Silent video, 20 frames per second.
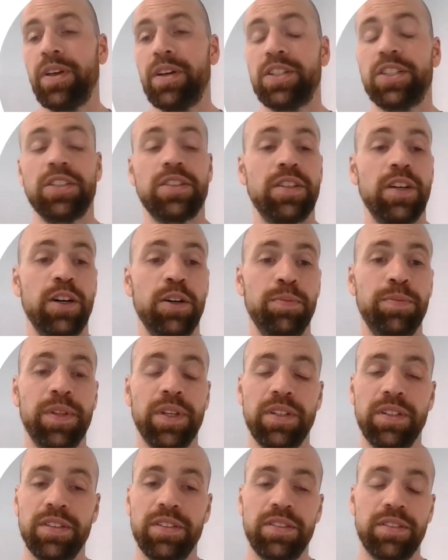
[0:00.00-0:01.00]
I just hope
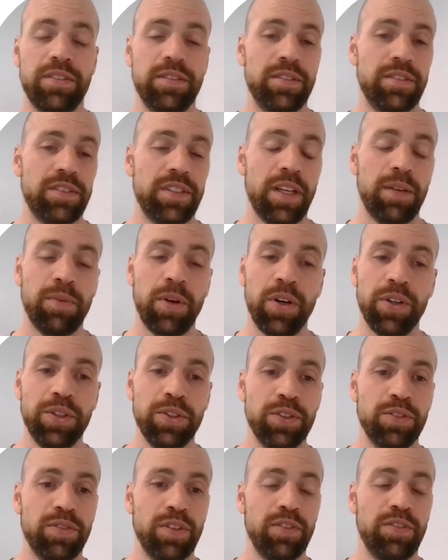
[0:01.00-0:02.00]
that it's somehow
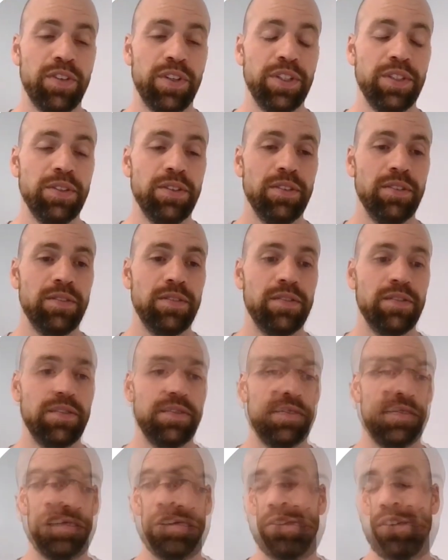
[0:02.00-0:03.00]
useful for you.
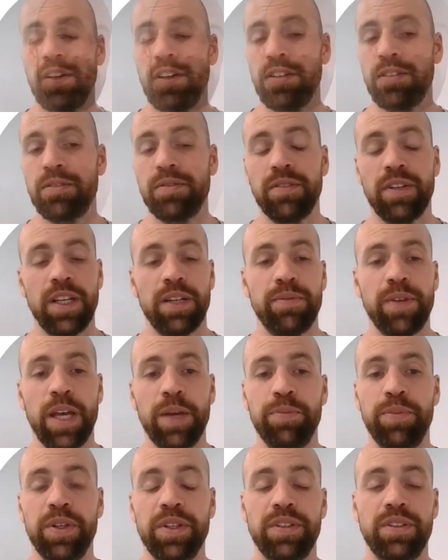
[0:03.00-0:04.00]
If not, I'm
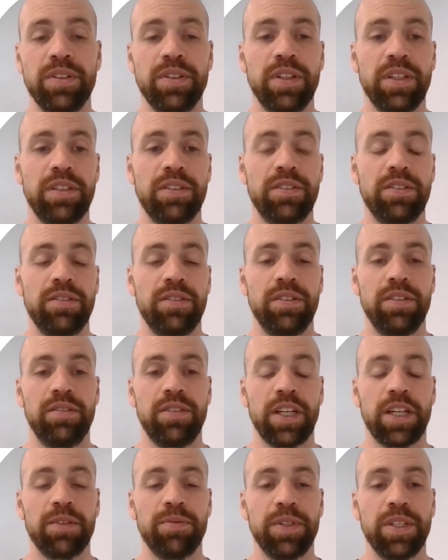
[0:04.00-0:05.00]
happy to get
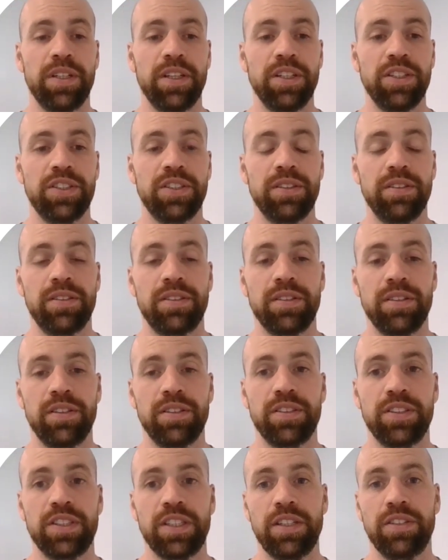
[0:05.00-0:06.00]
recommendations
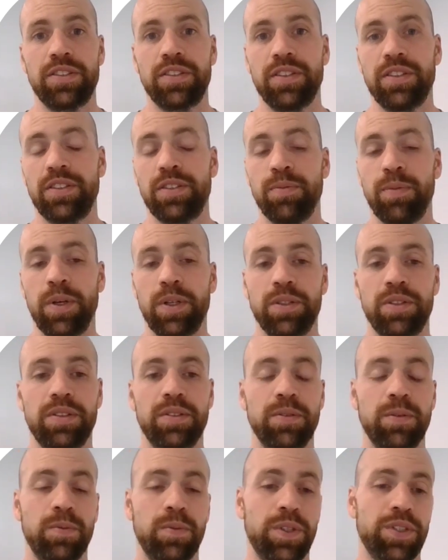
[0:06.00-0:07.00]
or suggestions
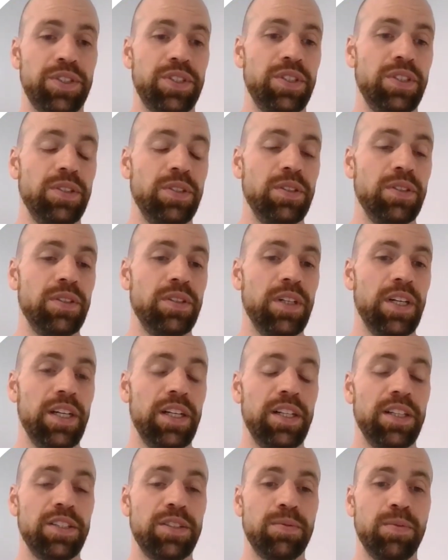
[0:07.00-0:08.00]
about what to do
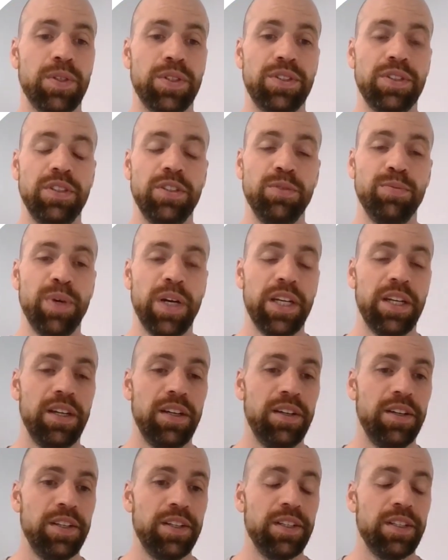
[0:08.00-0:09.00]
else, what to do
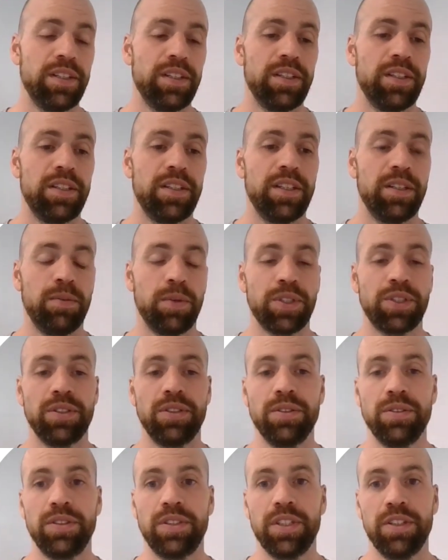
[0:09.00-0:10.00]
better, what to
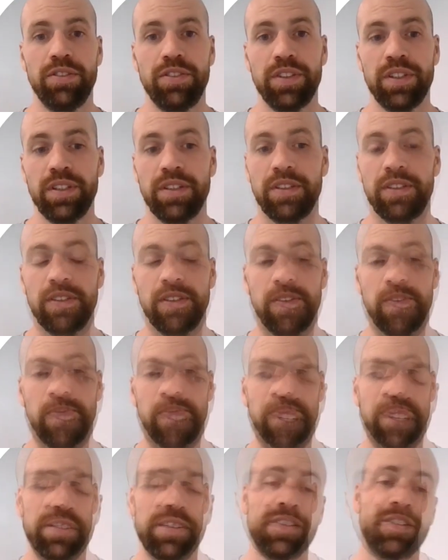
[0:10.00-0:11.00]
do different.
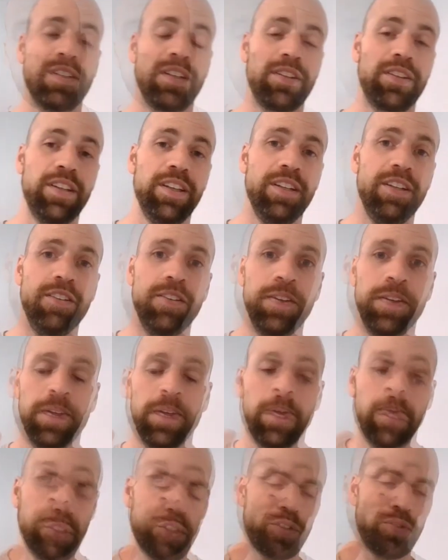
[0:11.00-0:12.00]
Having said that,
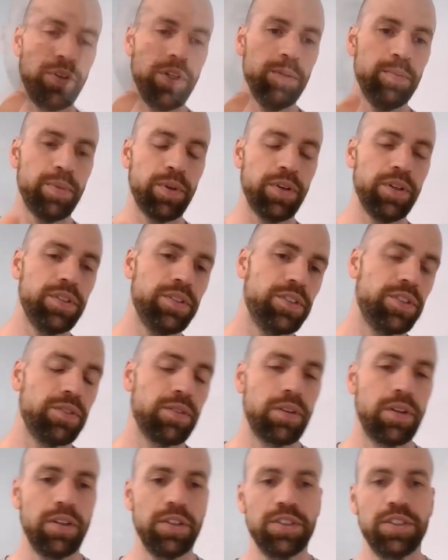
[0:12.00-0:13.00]
3 points
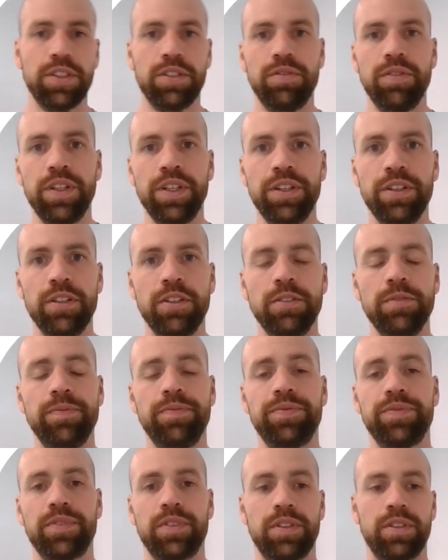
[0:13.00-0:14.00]
to close this video.